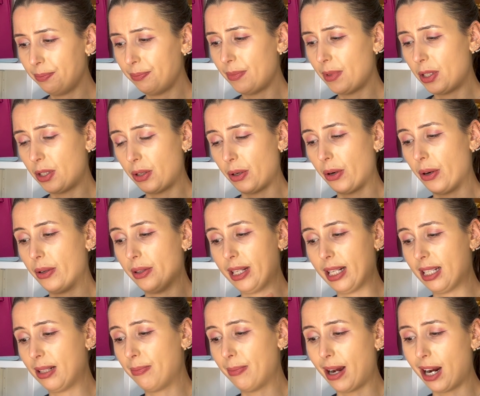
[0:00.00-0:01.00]
so
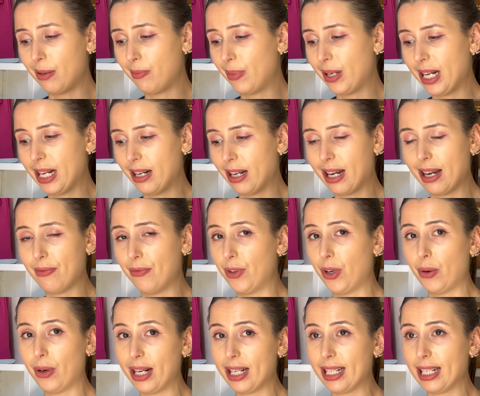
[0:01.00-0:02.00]
this might be i have
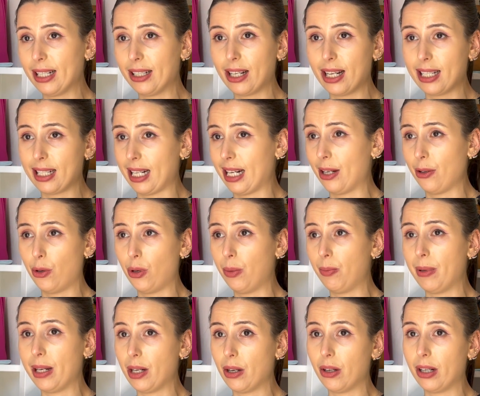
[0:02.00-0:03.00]
no idea guys it could
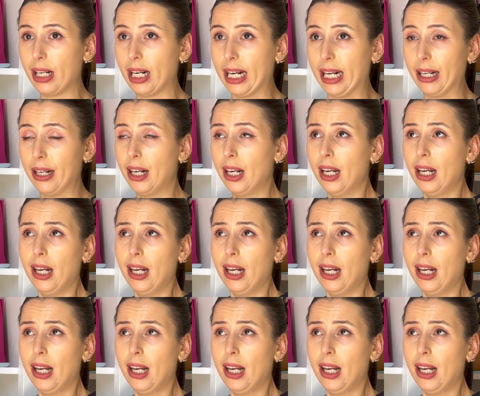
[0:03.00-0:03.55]
be on a